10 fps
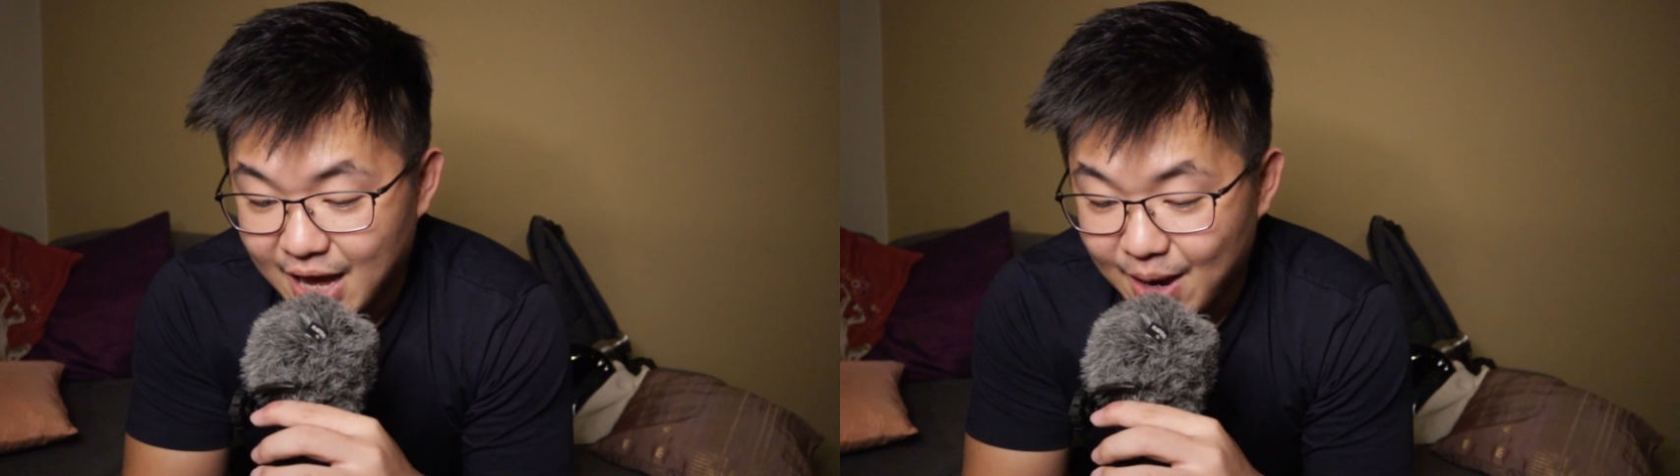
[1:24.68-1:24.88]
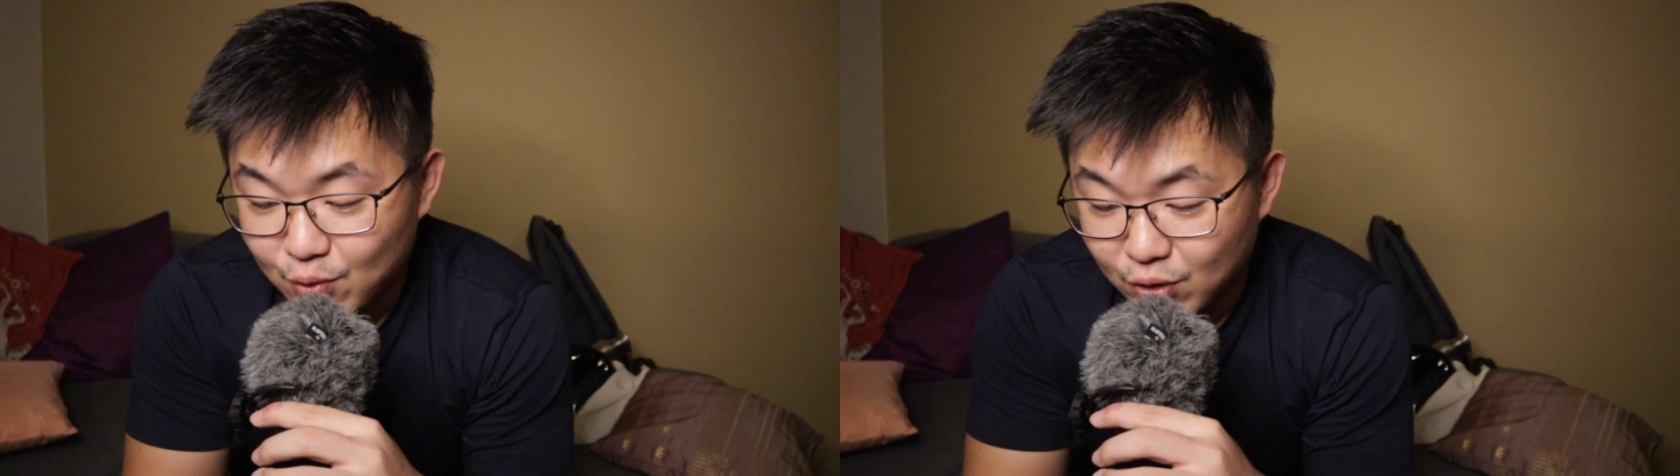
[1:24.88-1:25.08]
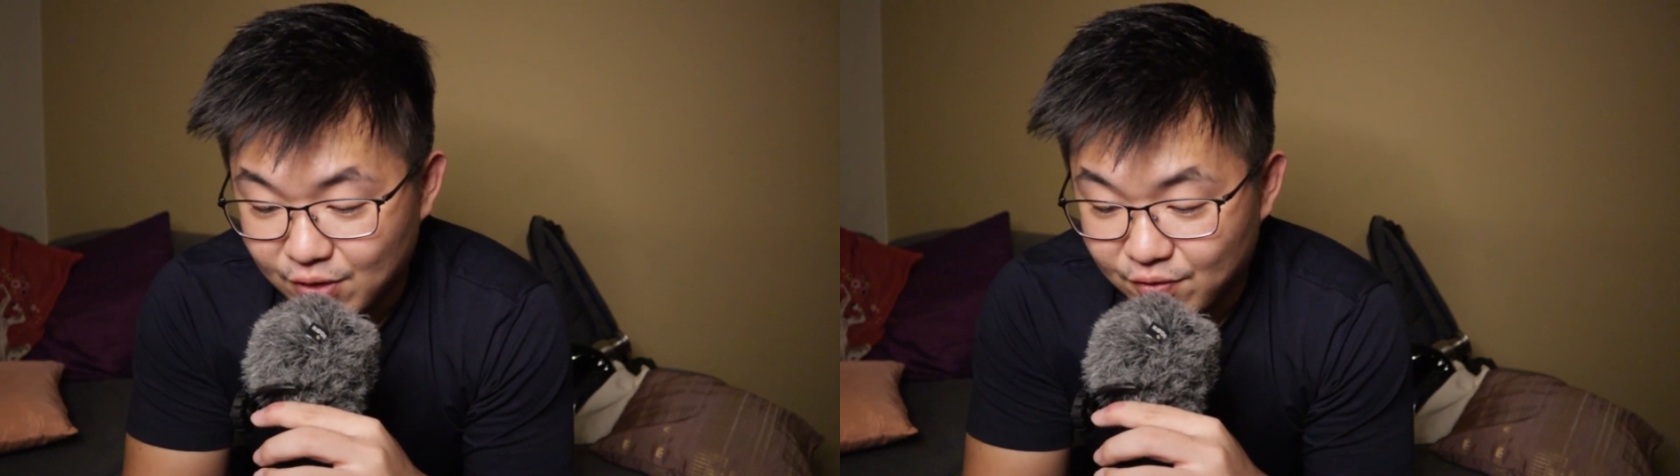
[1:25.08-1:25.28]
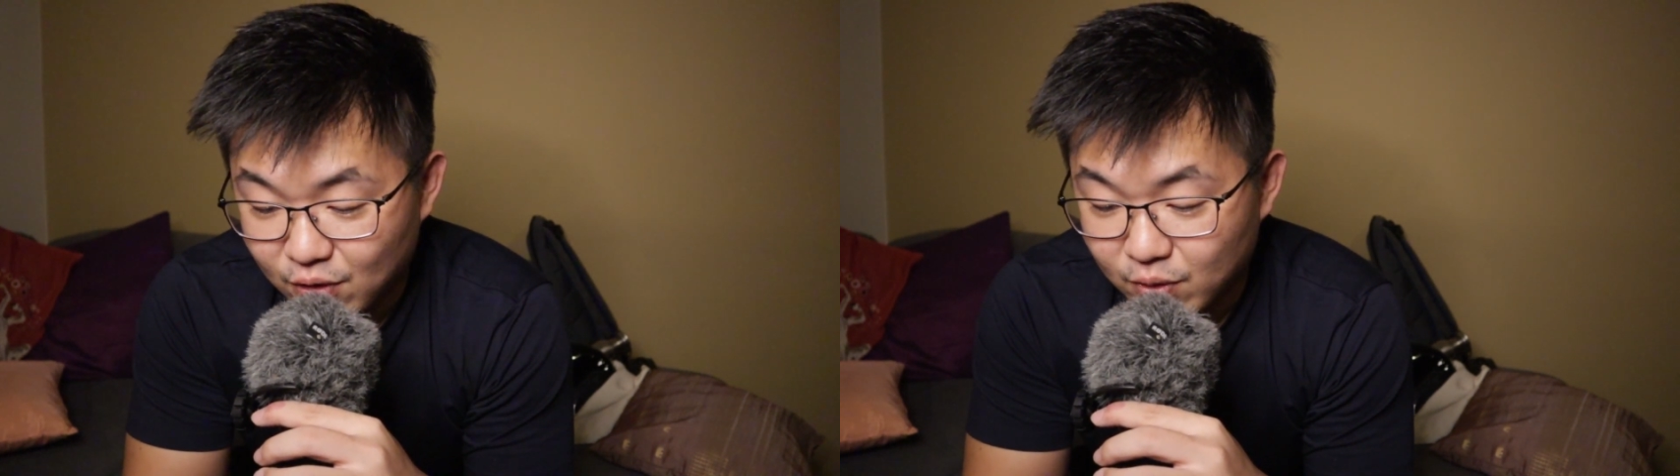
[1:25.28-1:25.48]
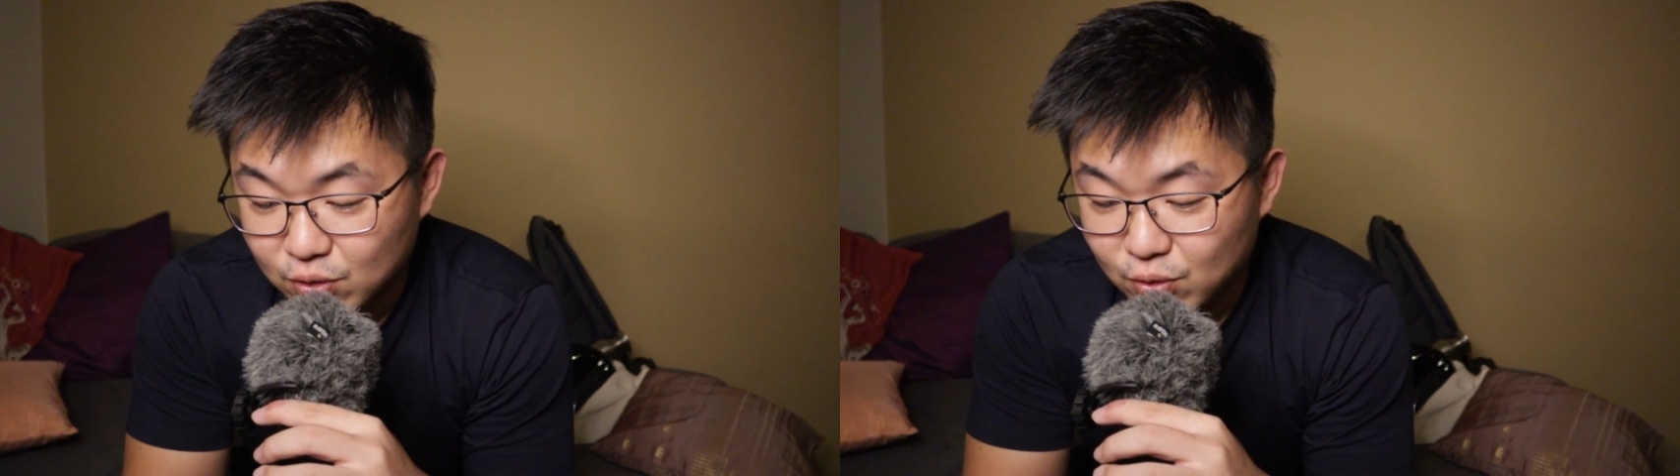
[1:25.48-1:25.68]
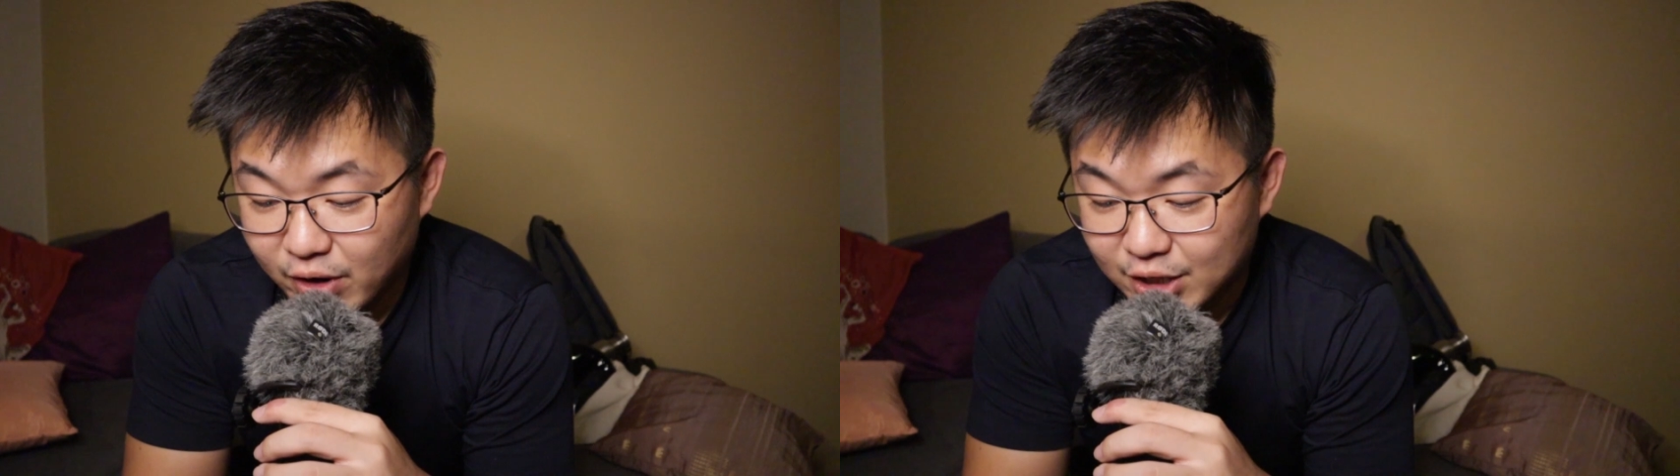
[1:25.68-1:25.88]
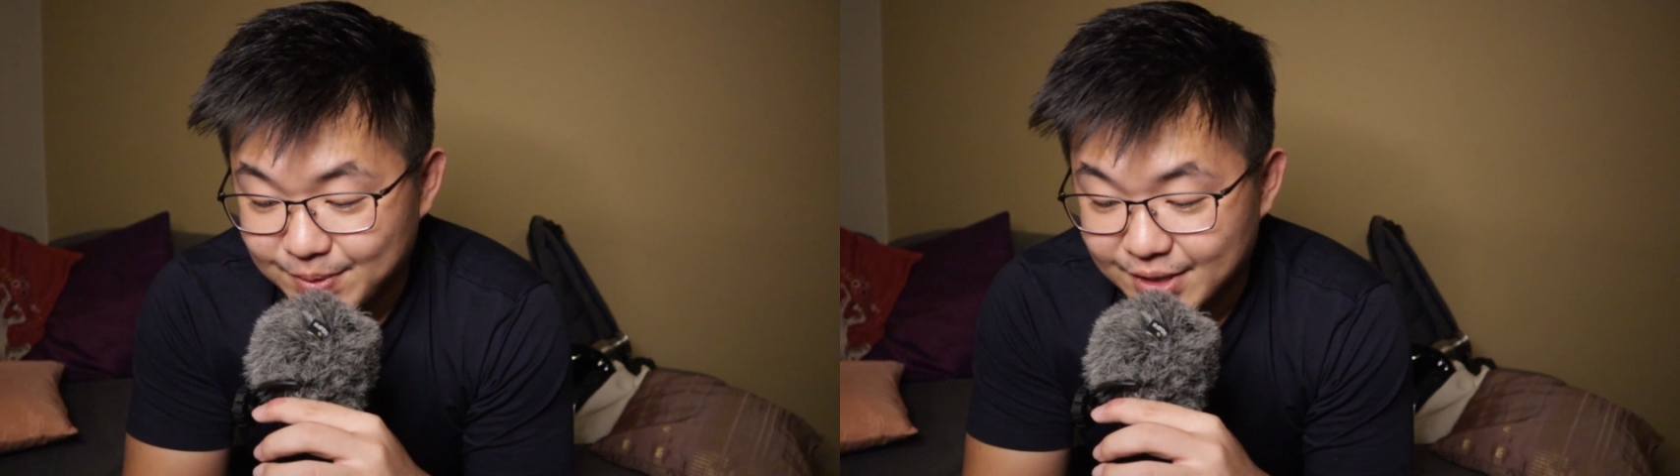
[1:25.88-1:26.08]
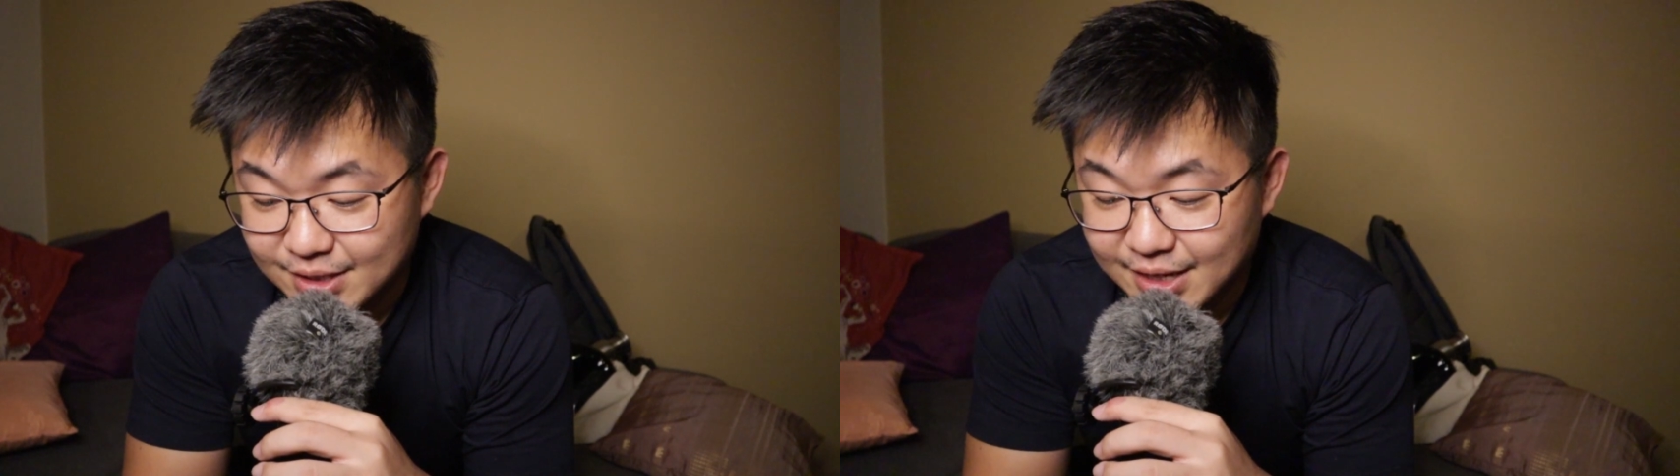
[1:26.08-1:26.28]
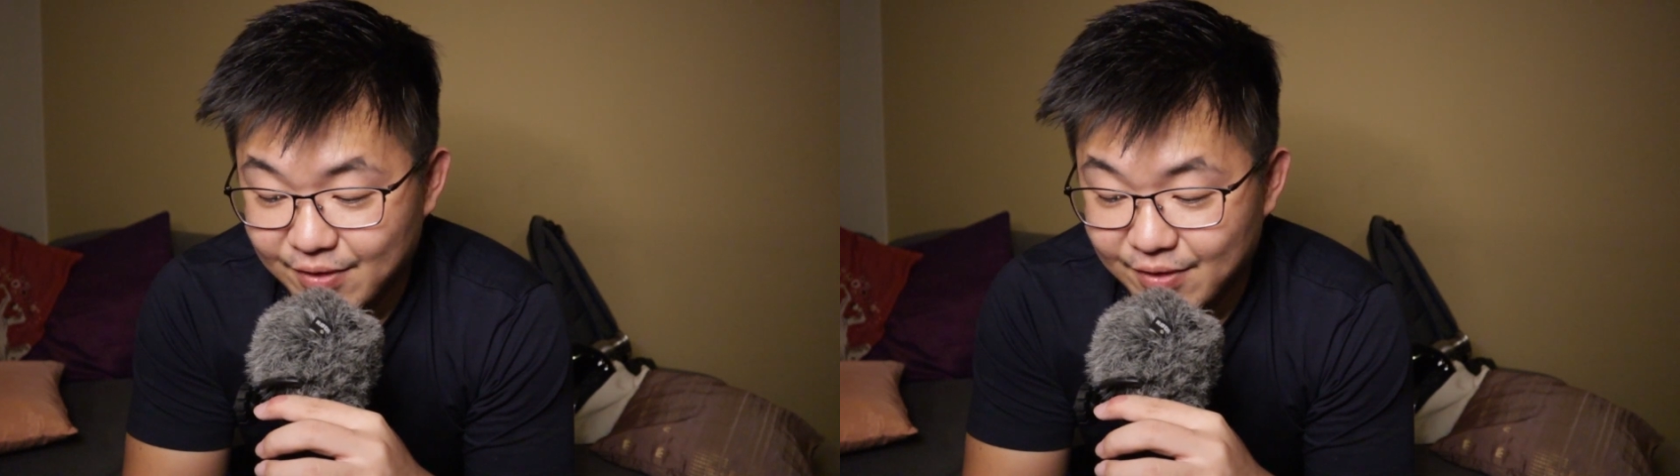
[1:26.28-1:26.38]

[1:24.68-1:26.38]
I'm looking forward to your expertise,